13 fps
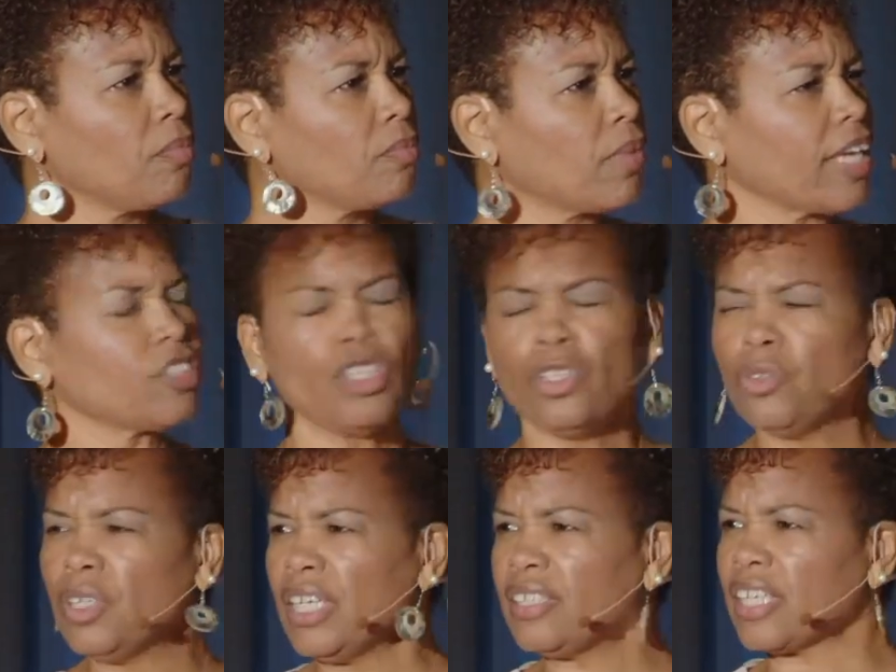Like, do you
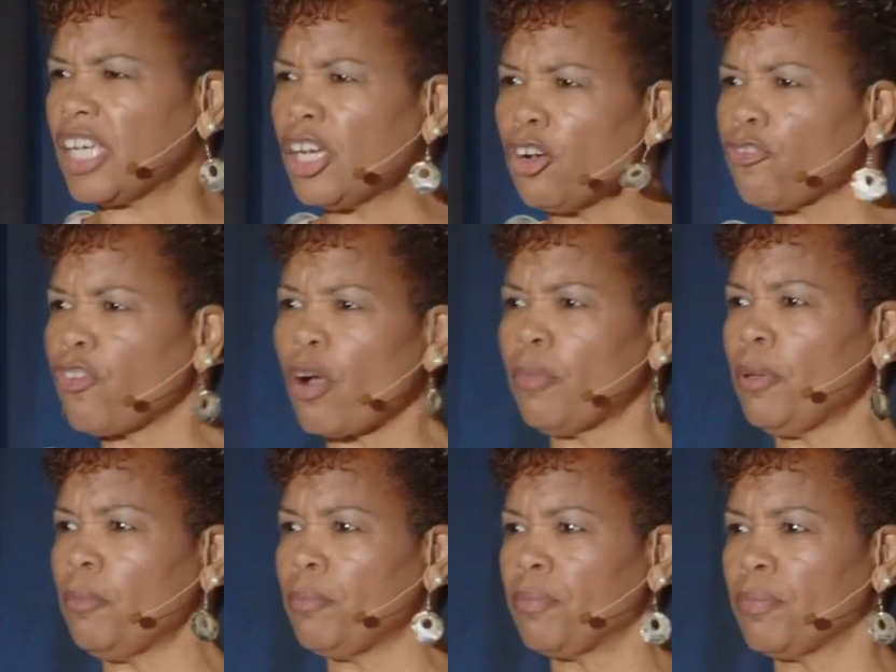need to hear from
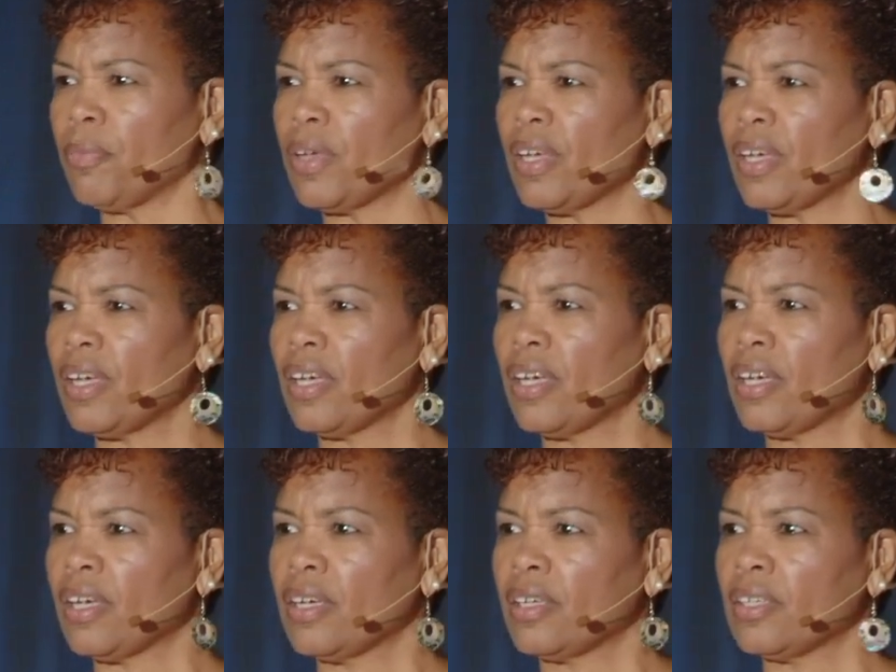him?
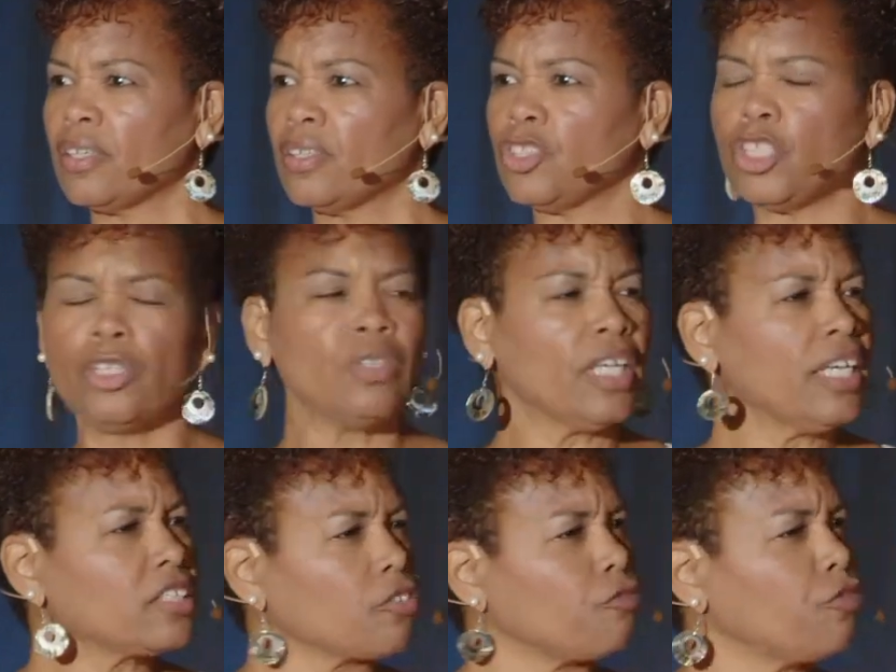Do you
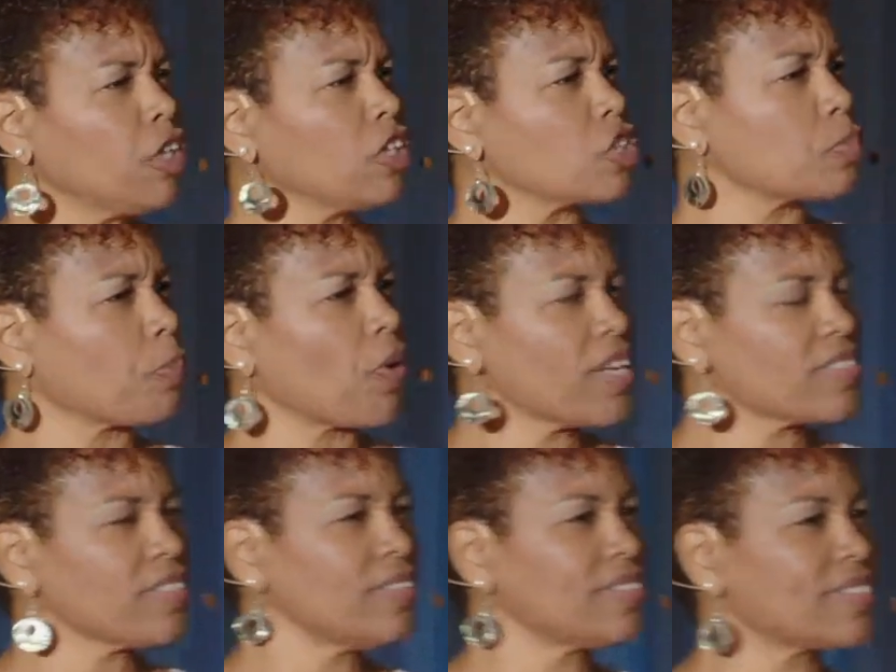need to feel his
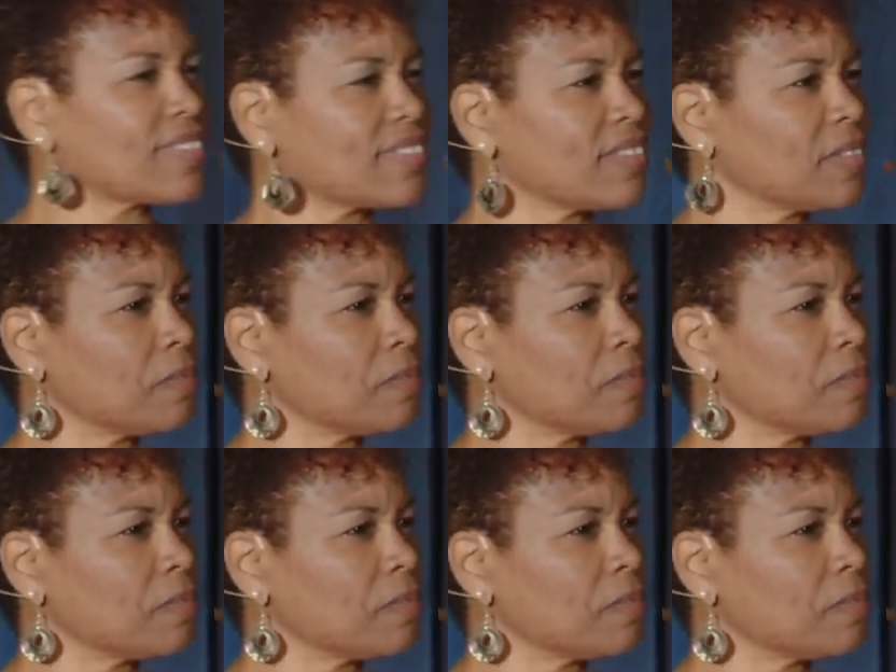presence?